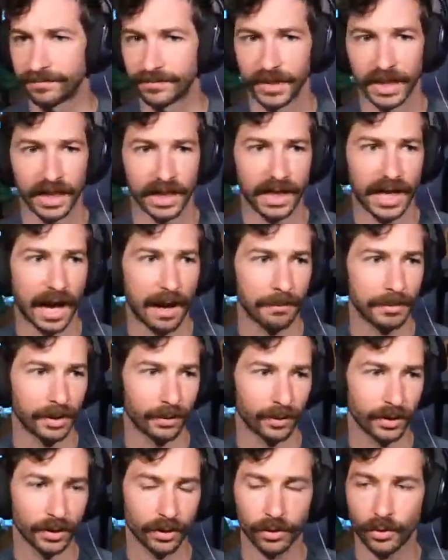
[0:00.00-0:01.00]
It got me
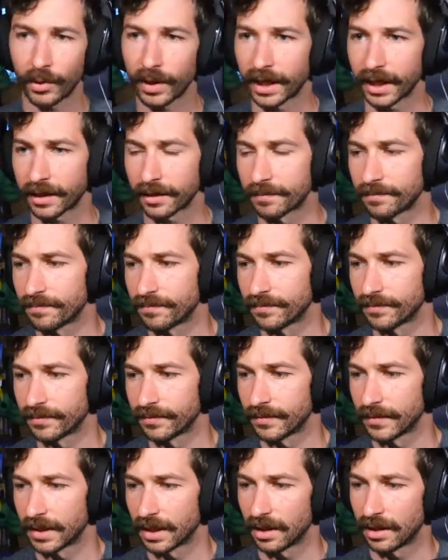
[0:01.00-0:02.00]
real quick.
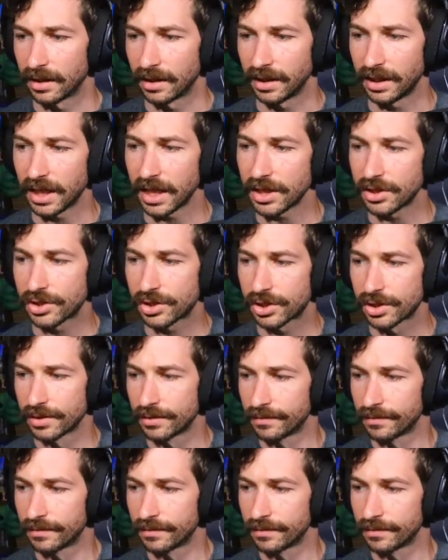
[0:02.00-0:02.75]
Yeesh.